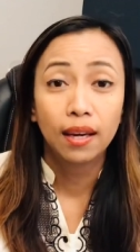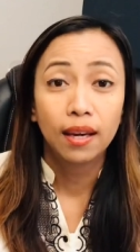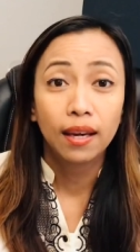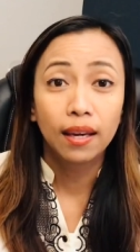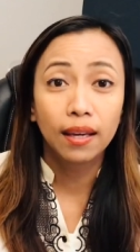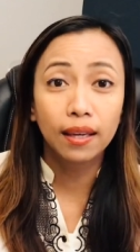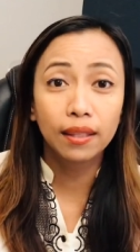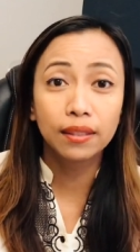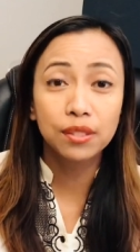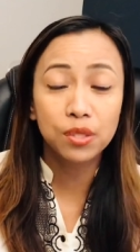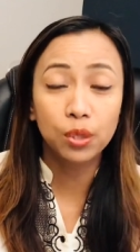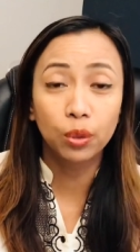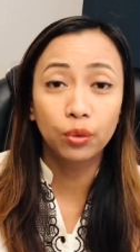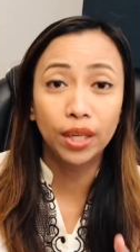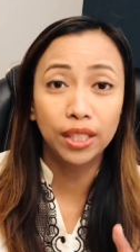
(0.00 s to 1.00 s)
and it's
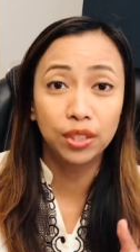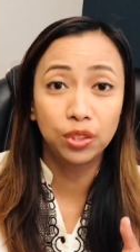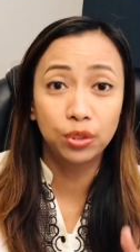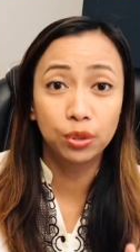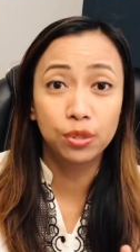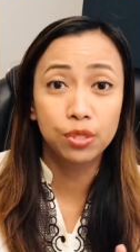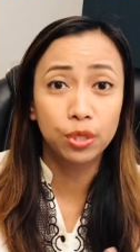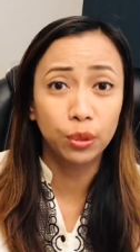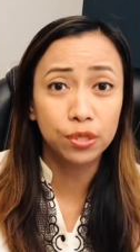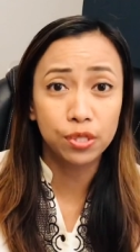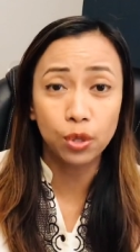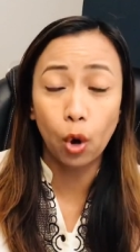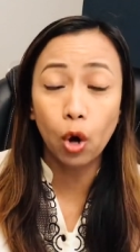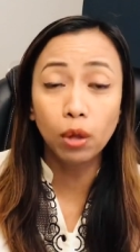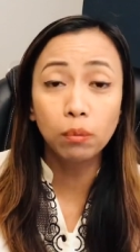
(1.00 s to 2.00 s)
already June, so it's
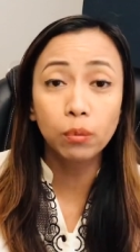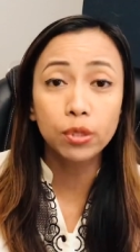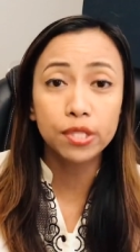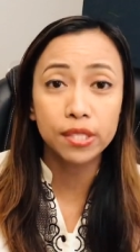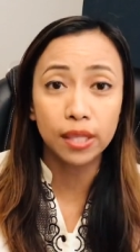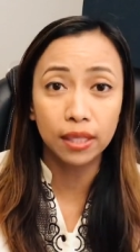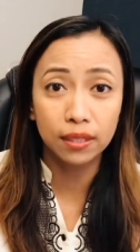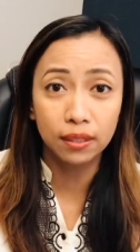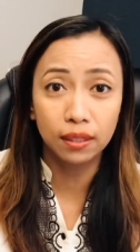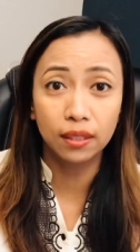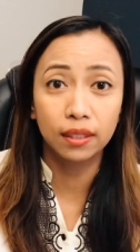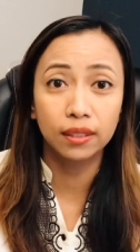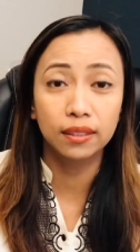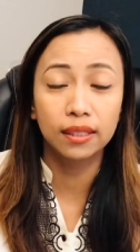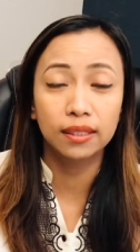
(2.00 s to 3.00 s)
almost a year
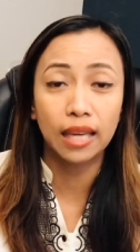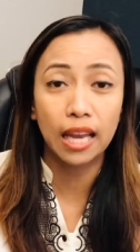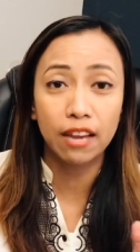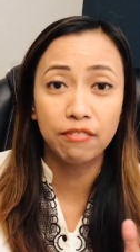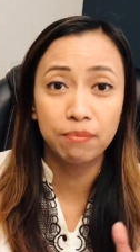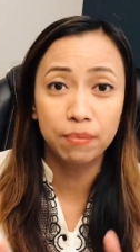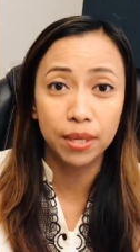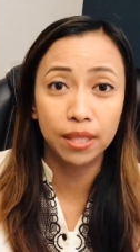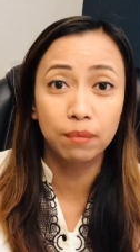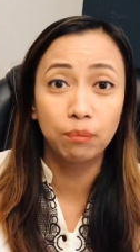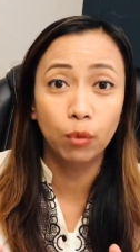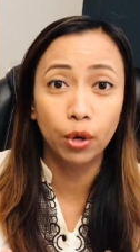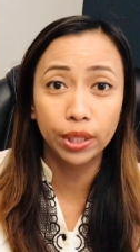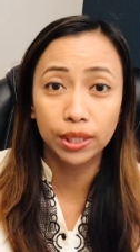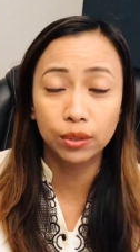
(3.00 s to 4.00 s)
that I have been
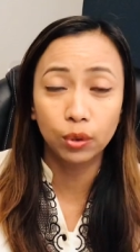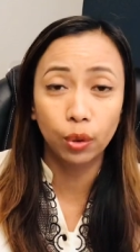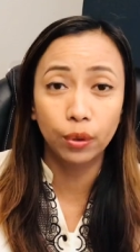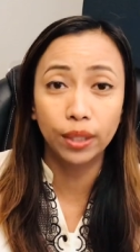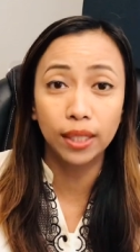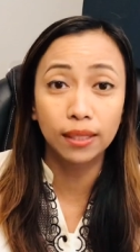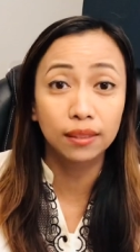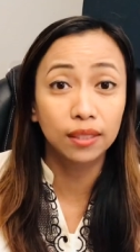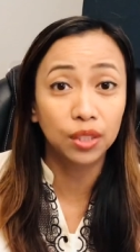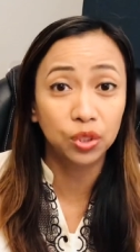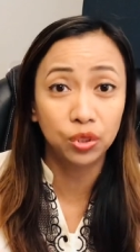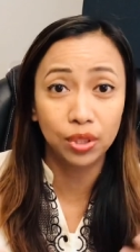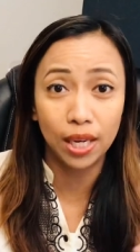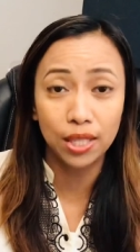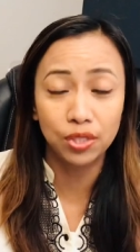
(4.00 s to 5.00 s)
monitoring the
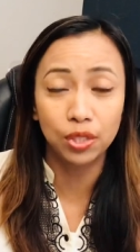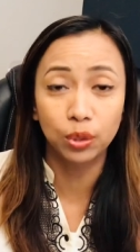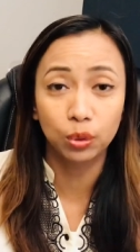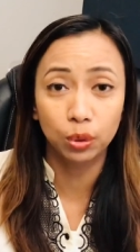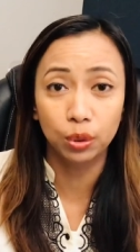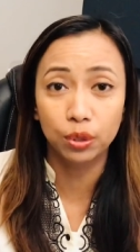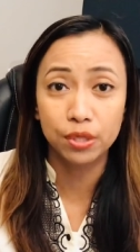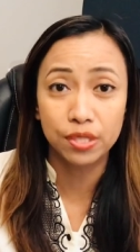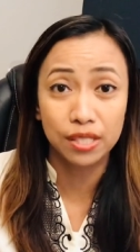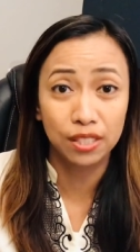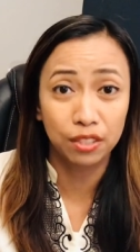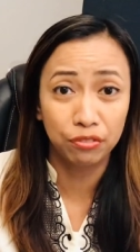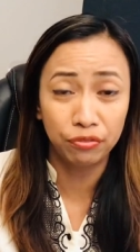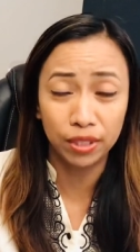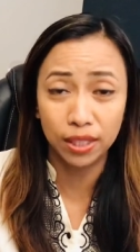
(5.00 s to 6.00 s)
changing rules in the
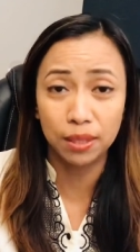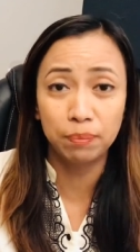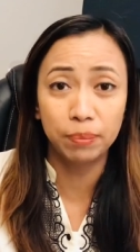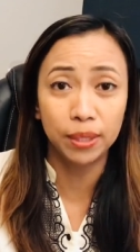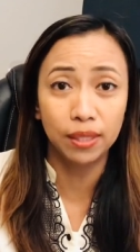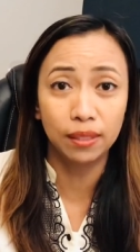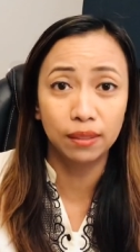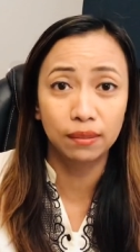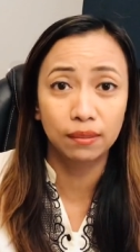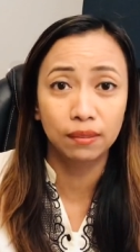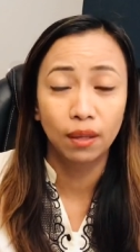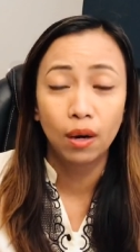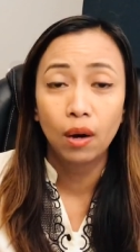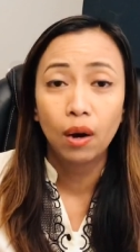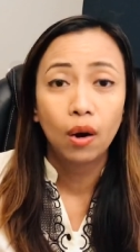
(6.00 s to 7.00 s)
Philippines.
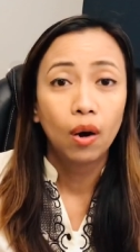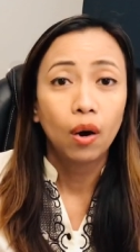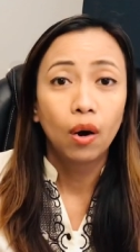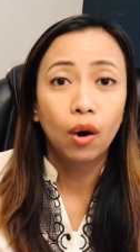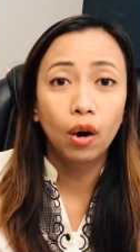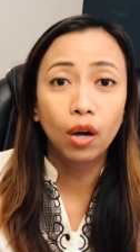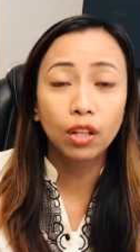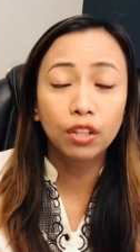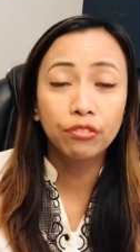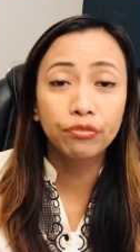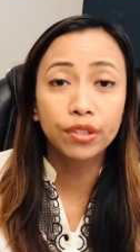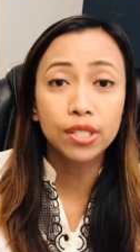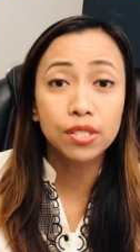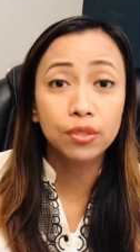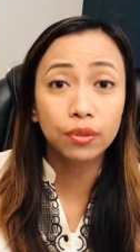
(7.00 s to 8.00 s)
All of
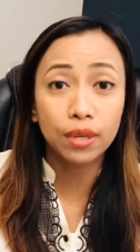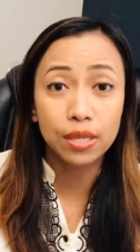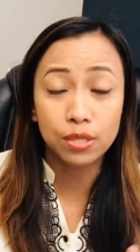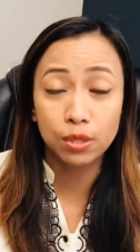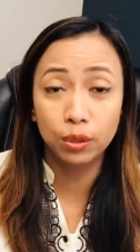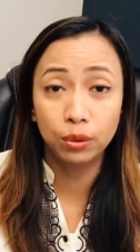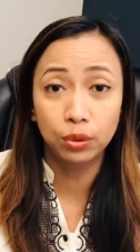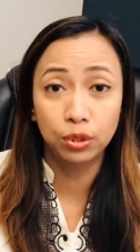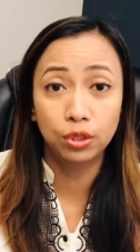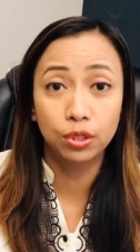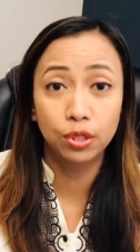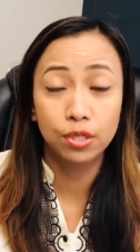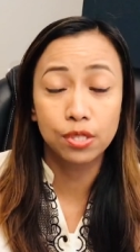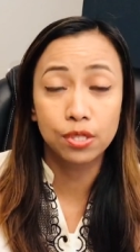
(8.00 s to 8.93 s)
these resolutions